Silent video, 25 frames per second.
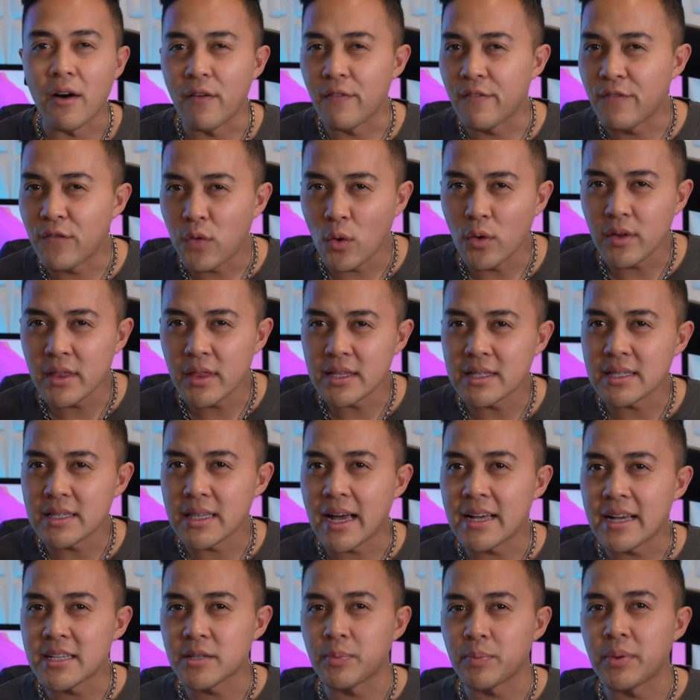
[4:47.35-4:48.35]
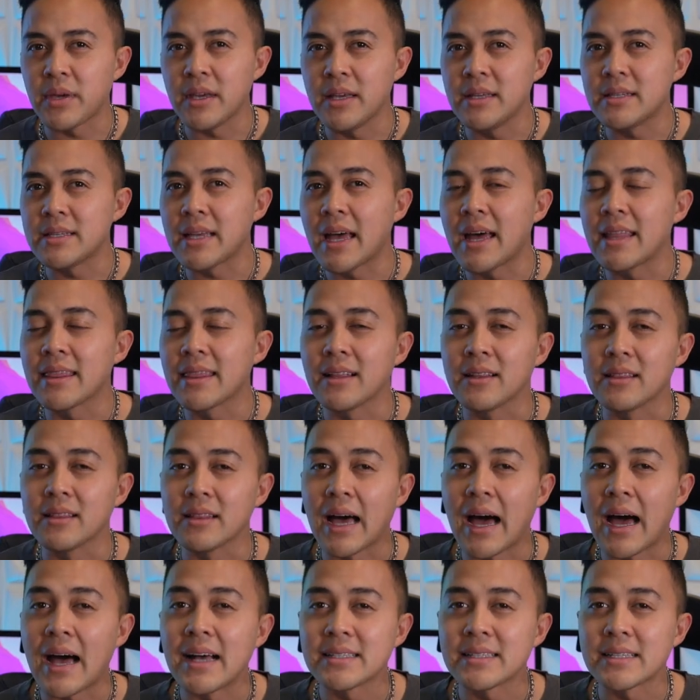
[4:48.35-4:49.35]
for this last piece and the
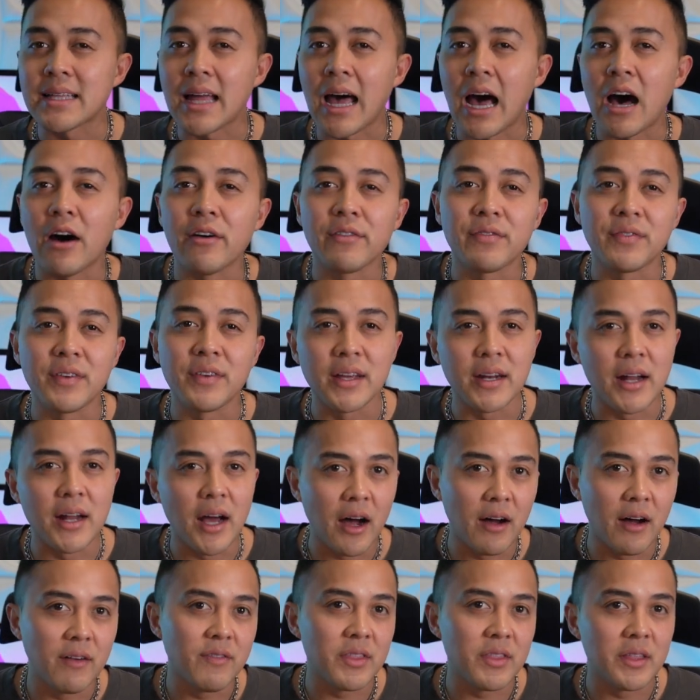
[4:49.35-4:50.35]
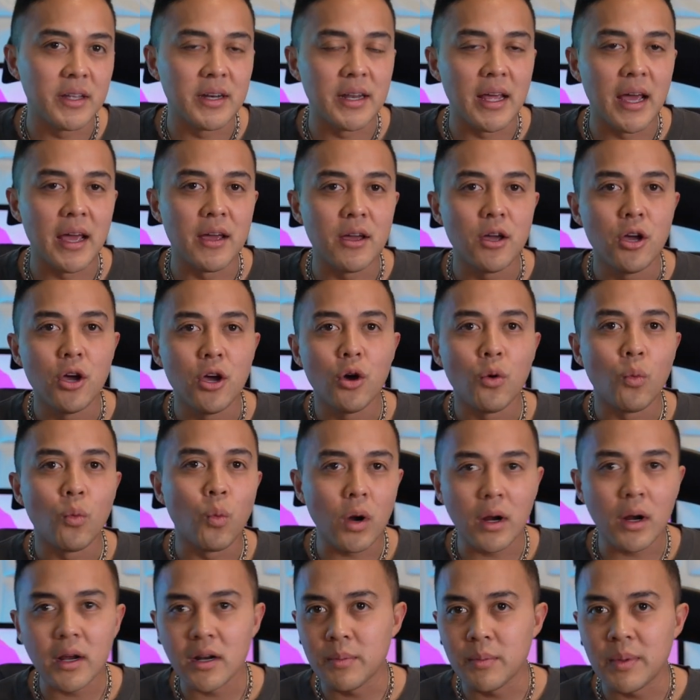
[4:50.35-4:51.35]
last outfit of the day,
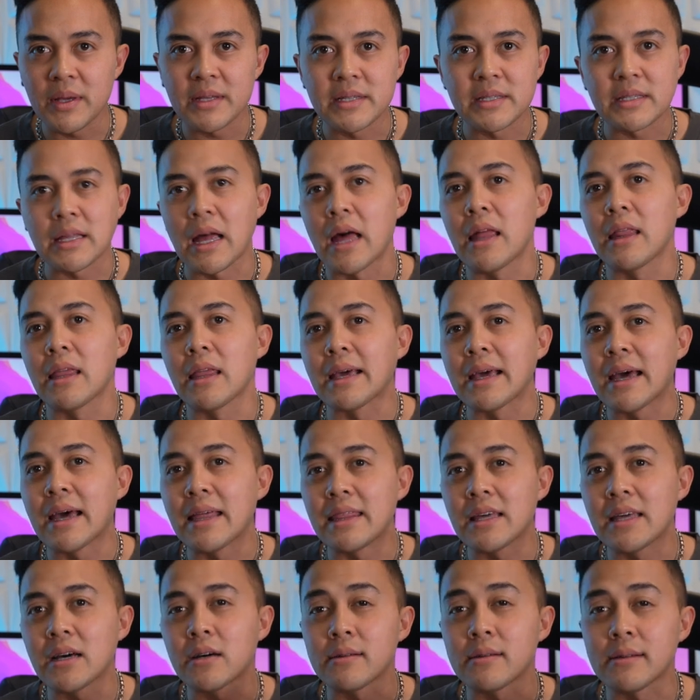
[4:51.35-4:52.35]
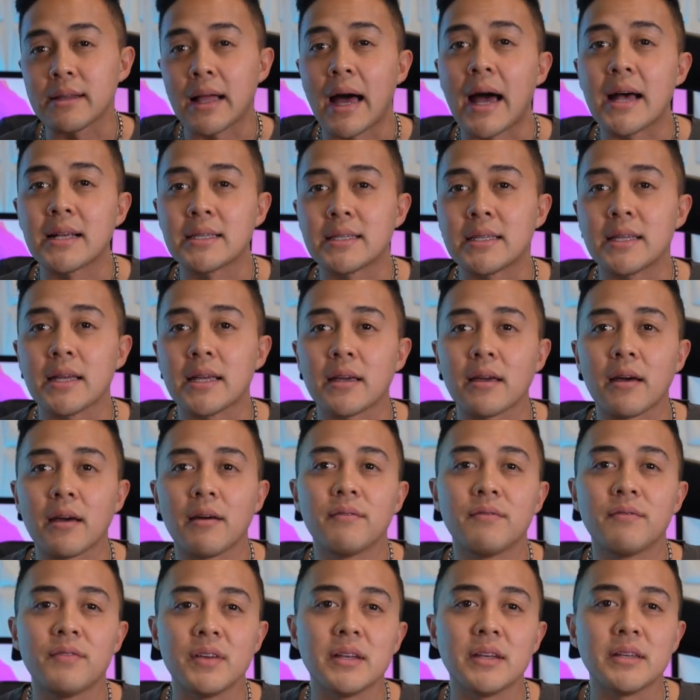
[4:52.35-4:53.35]
we're going to be styling the classic
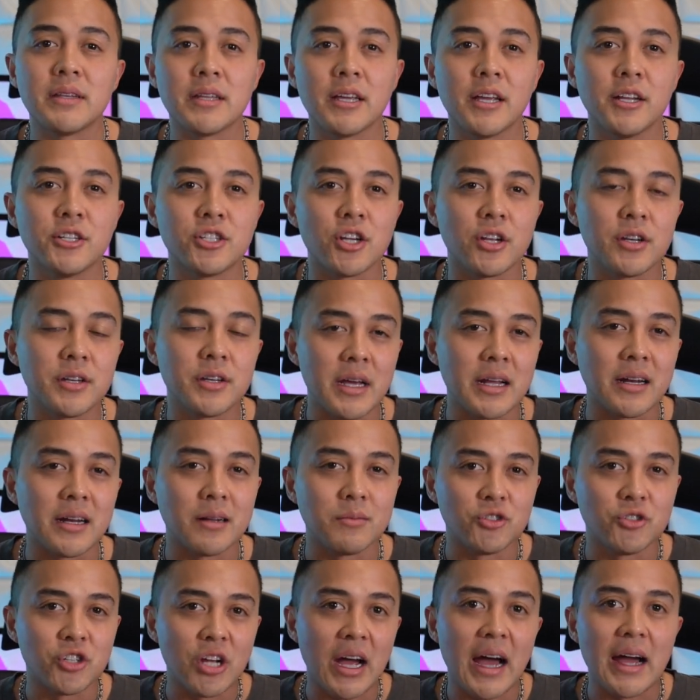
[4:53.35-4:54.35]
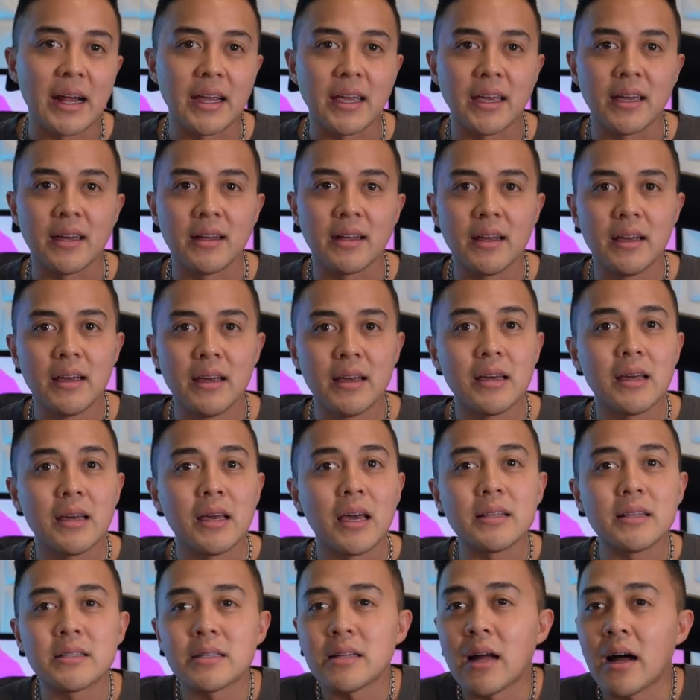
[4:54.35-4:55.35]
vintage denim jacket.
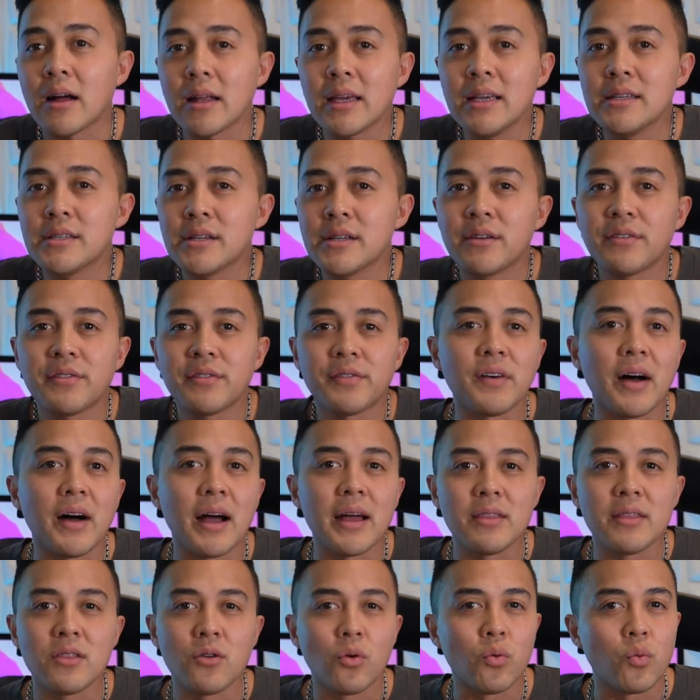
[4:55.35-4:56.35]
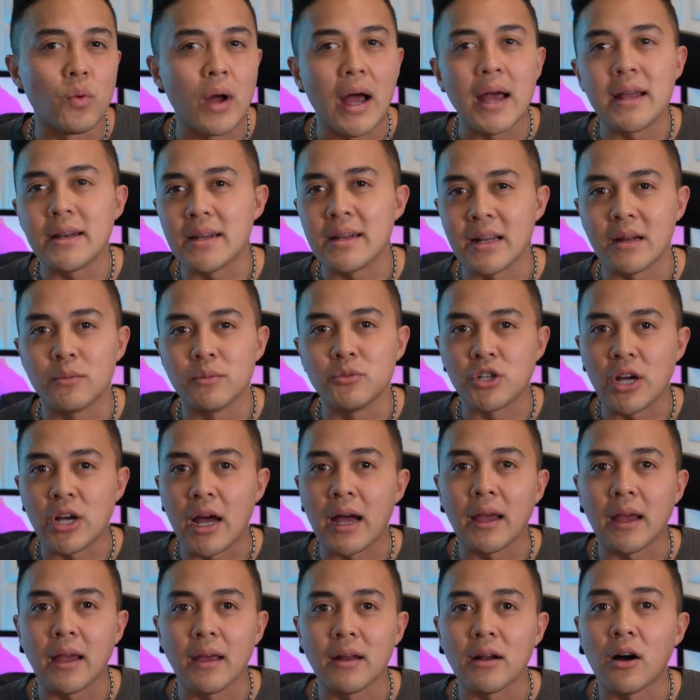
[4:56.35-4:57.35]
It's not easy to find the right denim
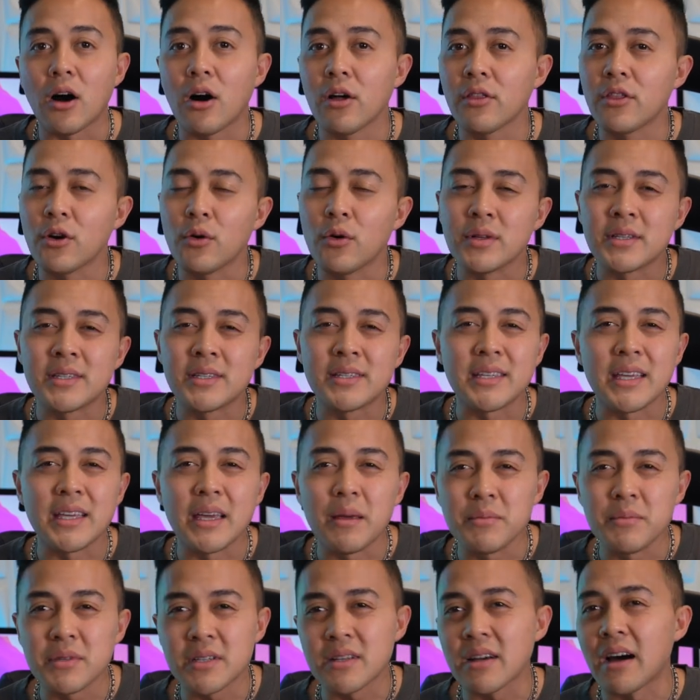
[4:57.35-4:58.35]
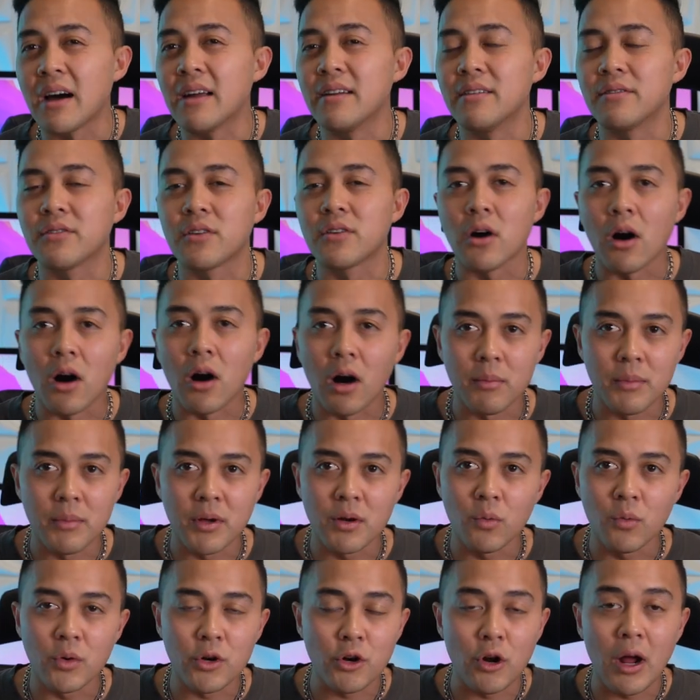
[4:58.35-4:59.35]
jacket, although it seems kind of
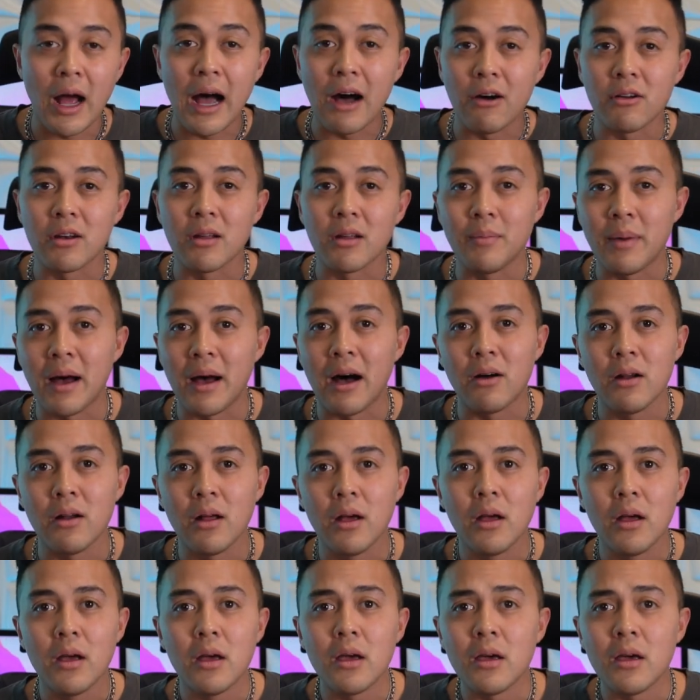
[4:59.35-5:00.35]
common when you're out and about. It